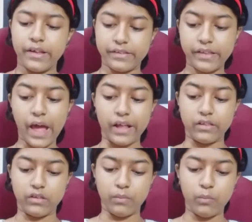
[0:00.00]

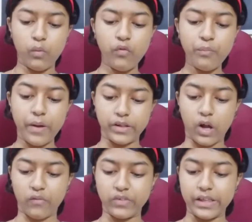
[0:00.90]
That the movement
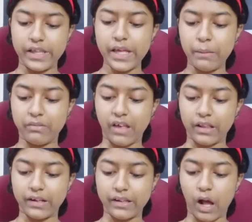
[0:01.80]
of the leaves
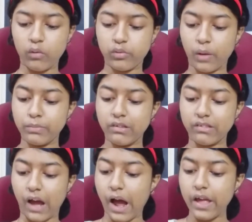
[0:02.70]
and clouds of the
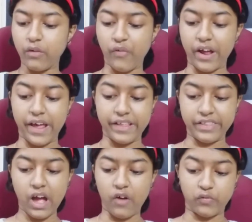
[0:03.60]
sky were
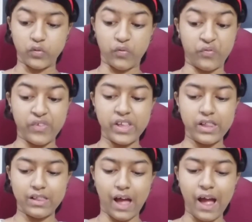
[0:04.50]
enough to
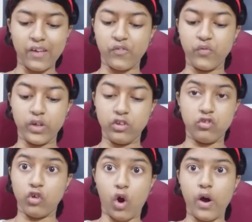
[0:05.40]
fill life
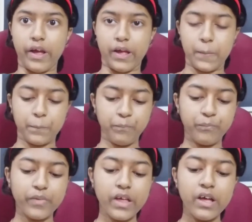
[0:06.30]
with joy.
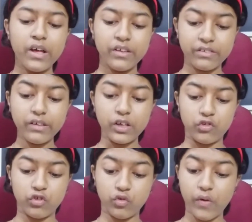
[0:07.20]

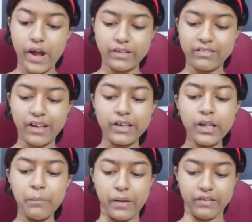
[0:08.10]
Such were the
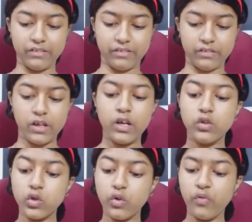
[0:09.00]
settlements
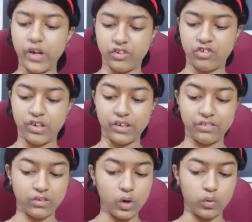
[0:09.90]
to which he
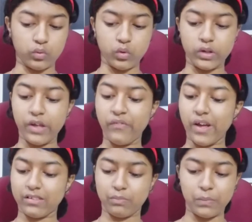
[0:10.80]
sought to give
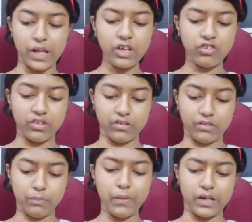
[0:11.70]

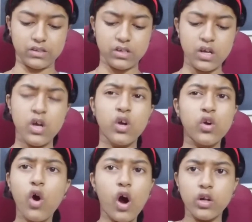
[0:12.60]
explanations, but
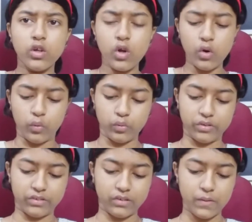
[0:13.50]
God knows